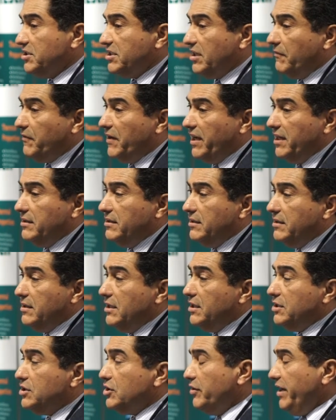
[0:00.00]
sulfide.
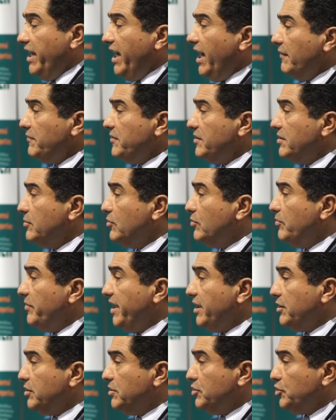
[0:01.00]
So you have to
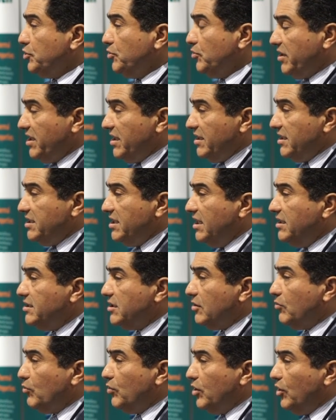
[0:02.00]
make sure that the
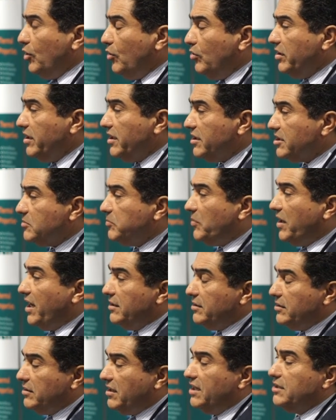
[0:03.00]
sensor will only
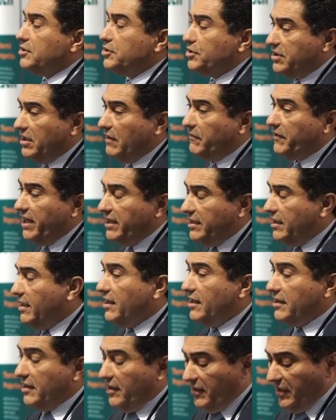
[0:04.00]
respond to hydrogen sulfide and
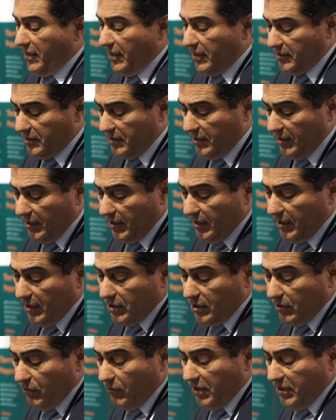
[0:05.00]
not anything else.
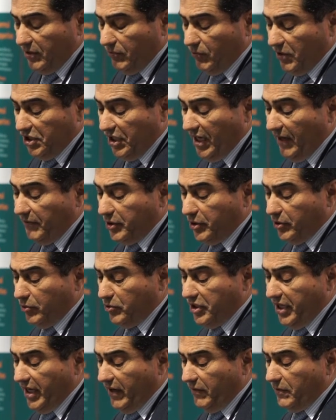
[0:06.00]
So what you have to do
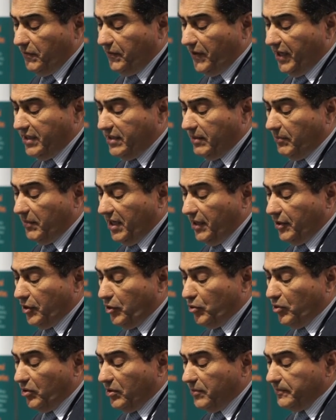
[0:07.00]
is you have to find the
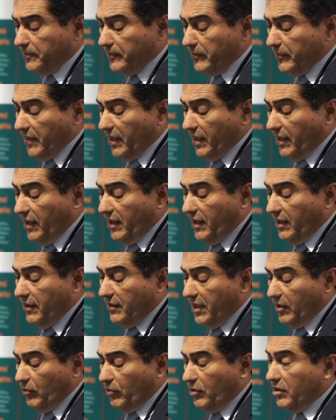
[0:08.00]
molecule
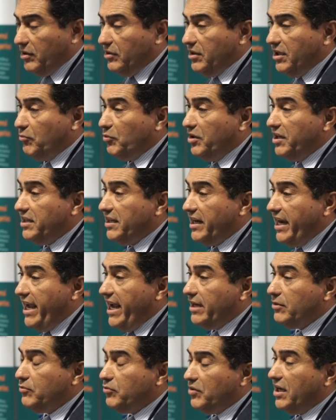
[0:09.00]
that will
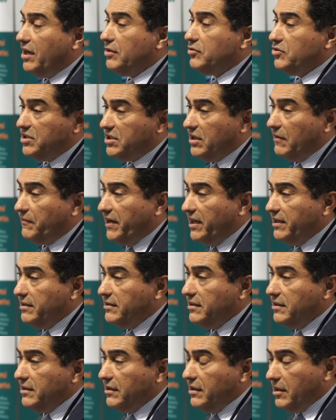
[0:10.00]
interact with hydrogen sulfide,
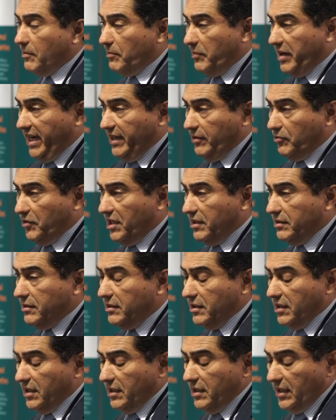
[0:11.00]
either bind with it,
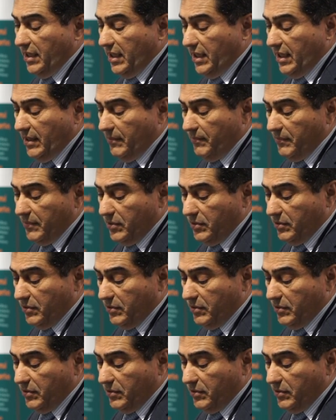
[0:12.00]
and